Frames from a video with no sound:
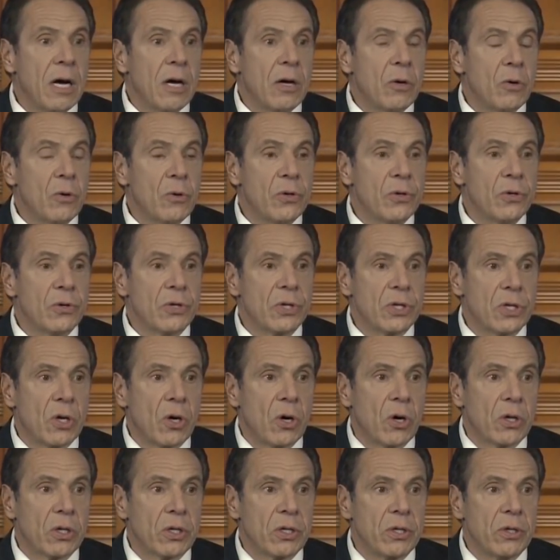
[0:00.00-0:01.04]
who you could
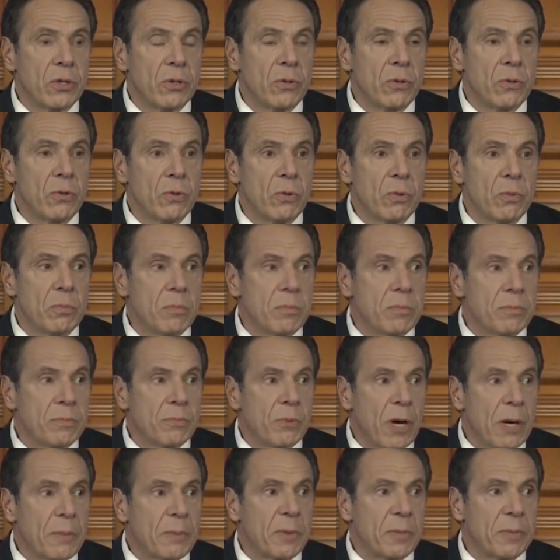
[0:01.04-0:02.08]
argue
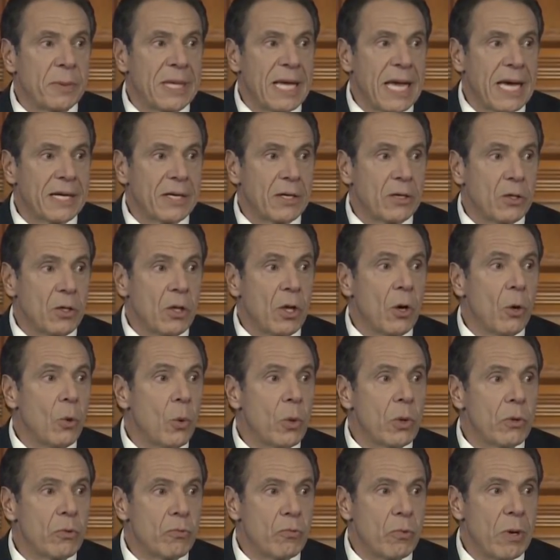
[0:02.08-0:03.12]
probably had a
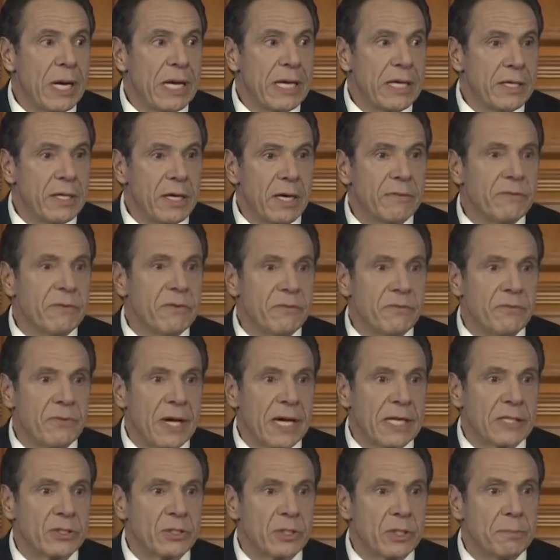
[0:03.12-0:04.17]
lower rate of
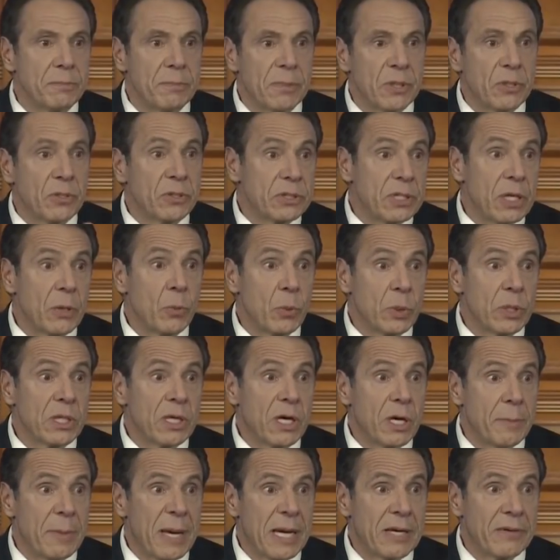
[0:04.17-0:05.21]
infection because they wouldn't
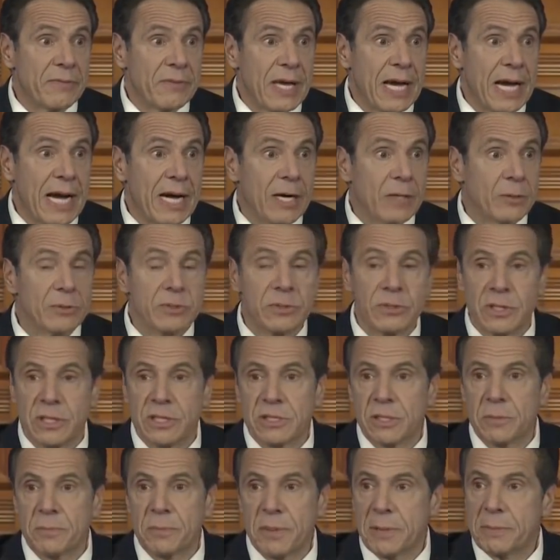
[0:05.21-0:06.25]
come out of the house.
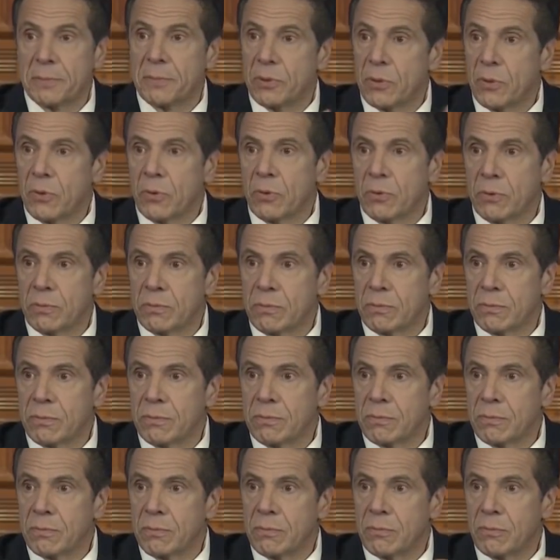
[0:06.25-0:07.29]
These are people who
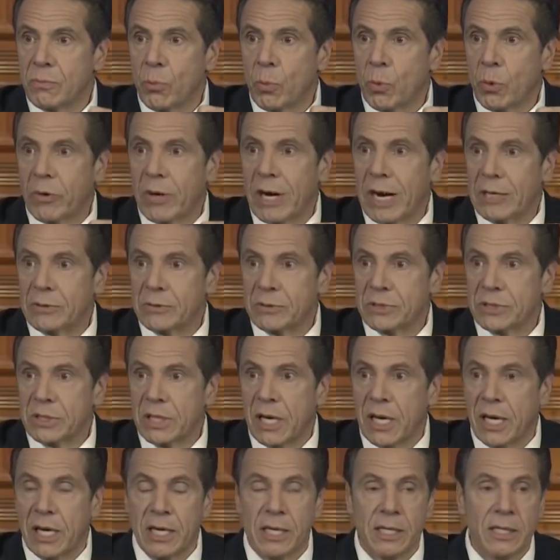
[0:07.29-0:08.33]
were
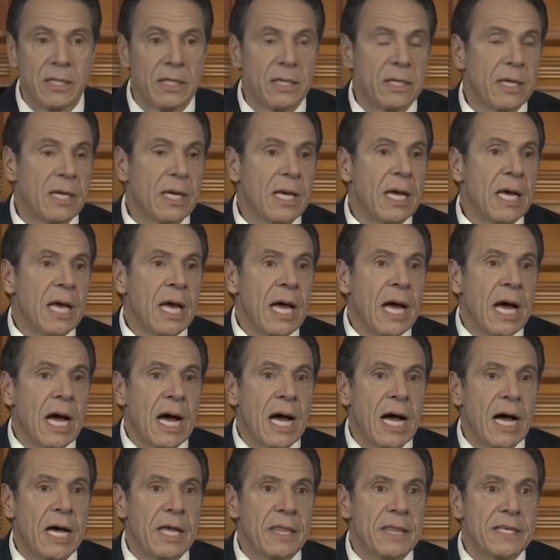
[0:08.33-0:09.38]
outside.
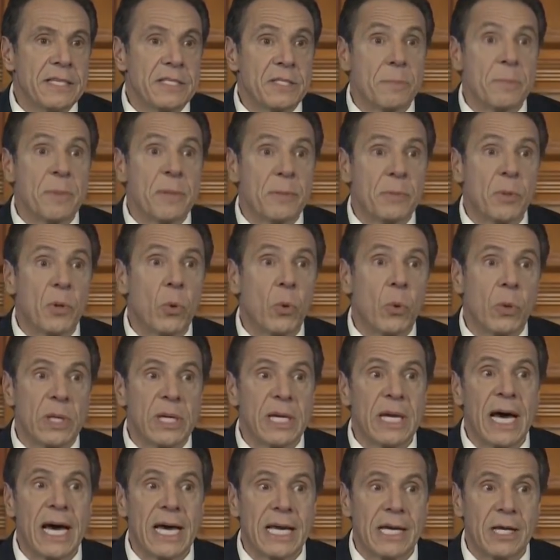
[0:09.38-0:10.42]
These are people who were
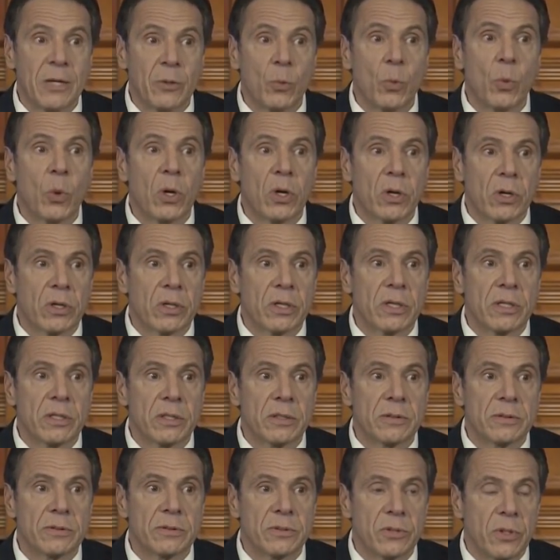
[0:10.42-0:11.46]
not at
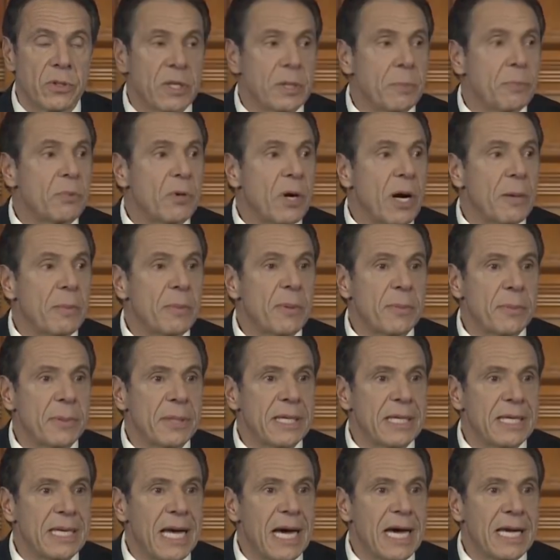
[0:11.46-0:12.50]
work, so they're
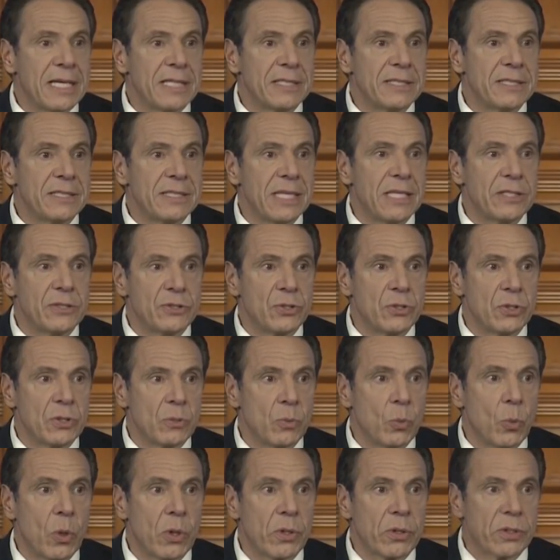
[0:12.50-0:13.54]
probably not
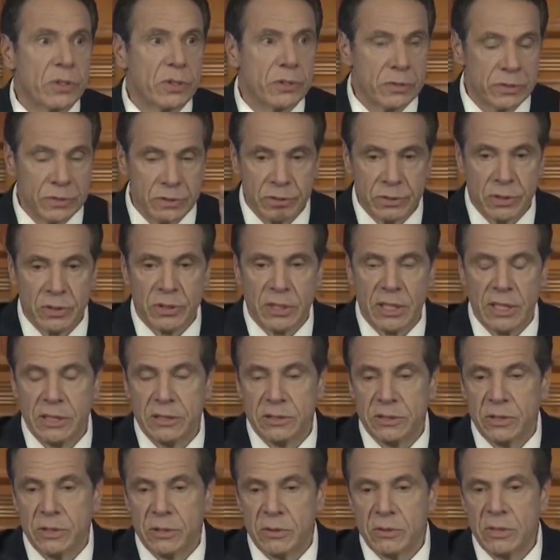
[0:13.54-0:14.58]
essential workers, okay?
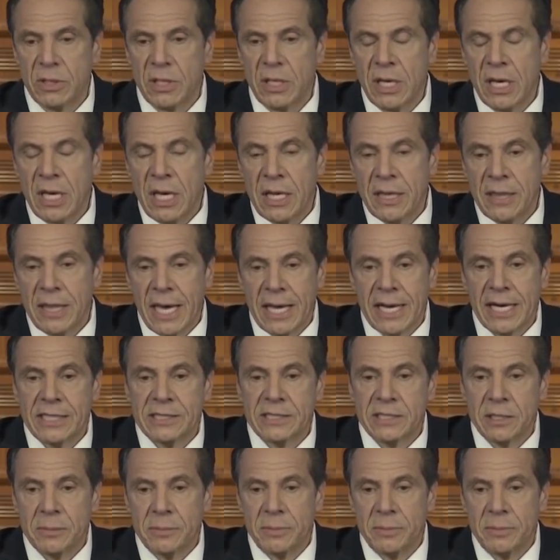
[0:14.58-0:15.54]
So that has to